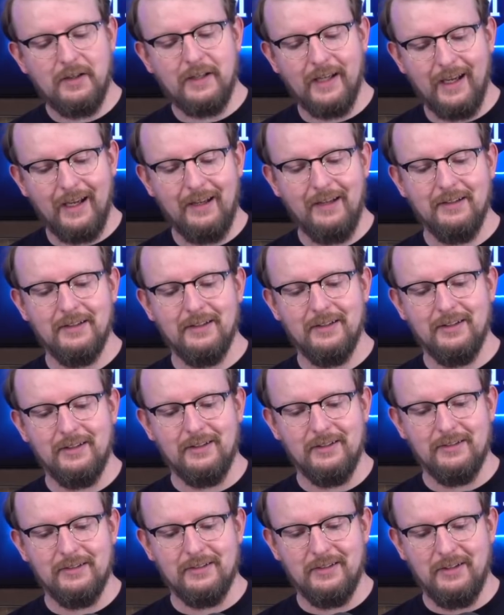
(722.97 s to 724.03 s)
Okay.
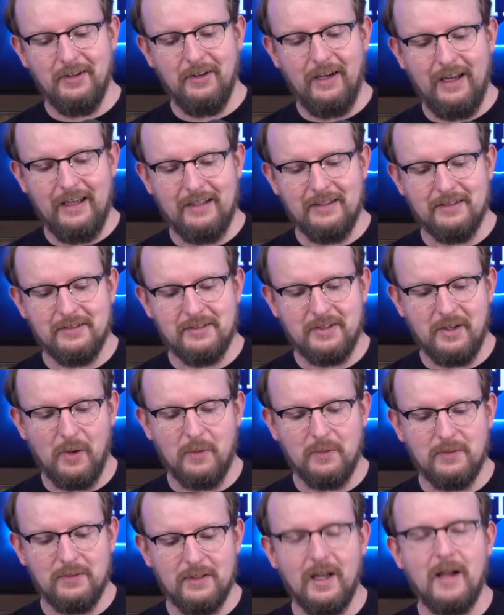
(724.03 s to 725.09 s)
All right.
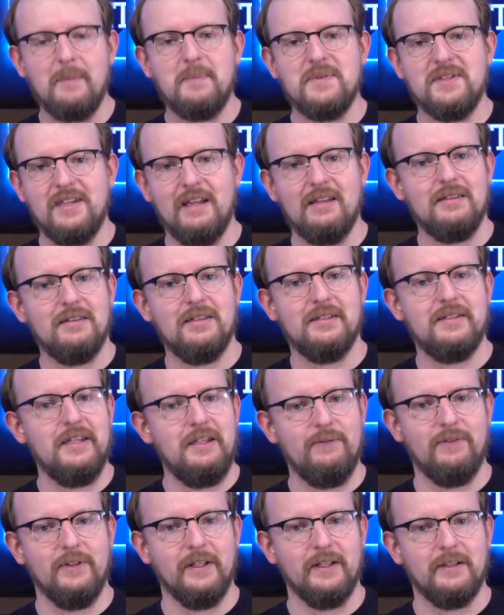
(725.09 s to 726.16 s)
Don't upset the
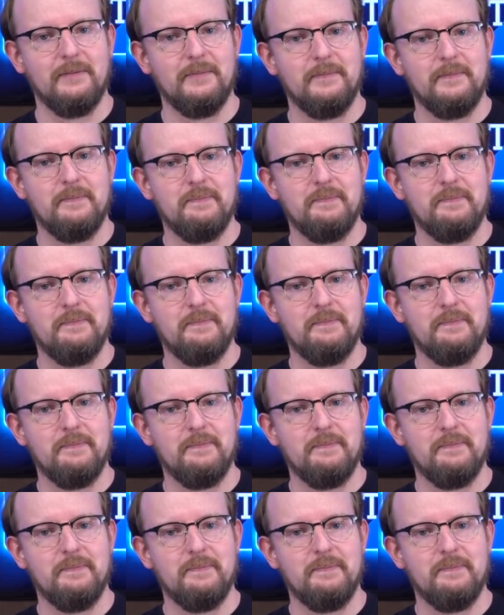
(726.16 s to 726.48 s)
tiefling.